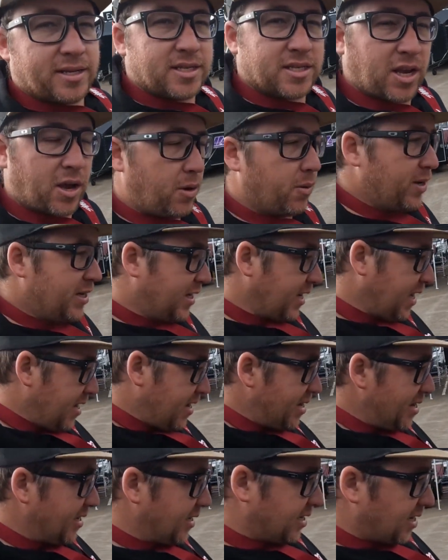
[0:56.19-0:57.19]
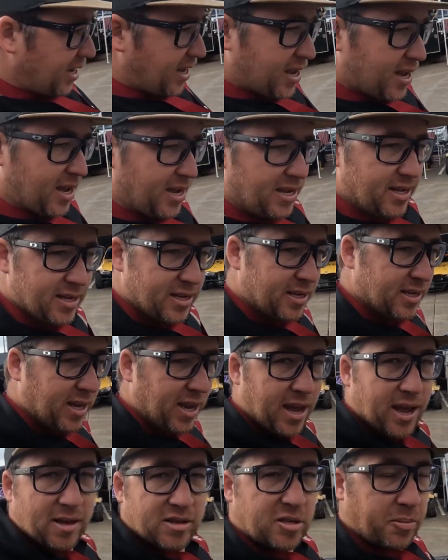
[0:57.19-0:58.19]
so we're down at
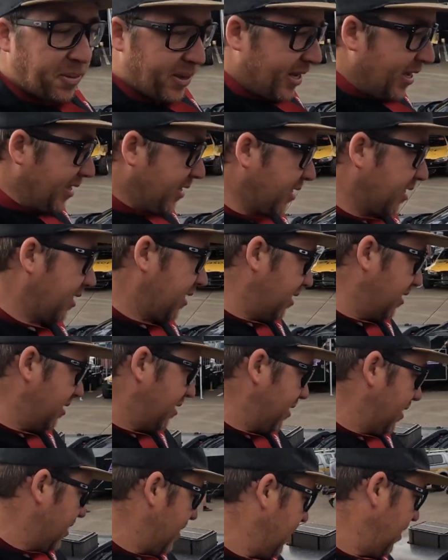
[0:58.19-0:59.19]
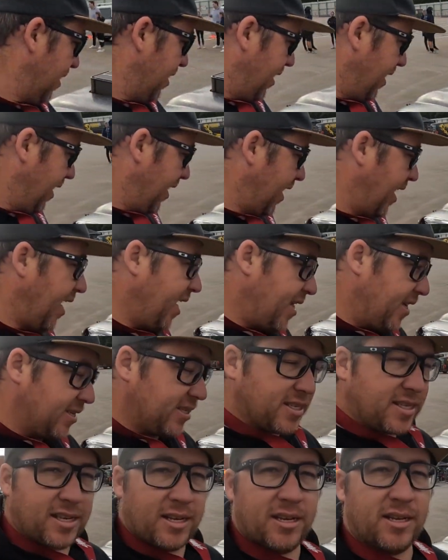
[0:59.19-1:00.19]
Carl's pits. He
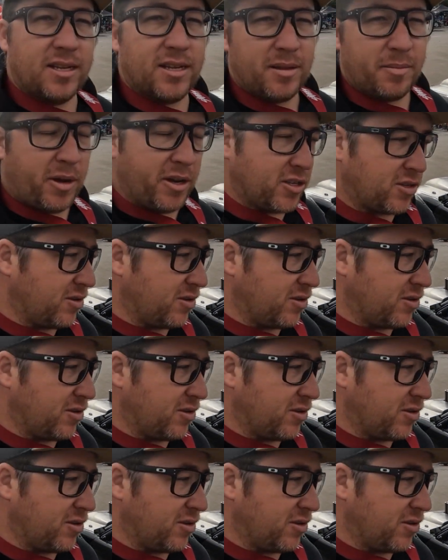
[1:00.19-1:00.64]
has the most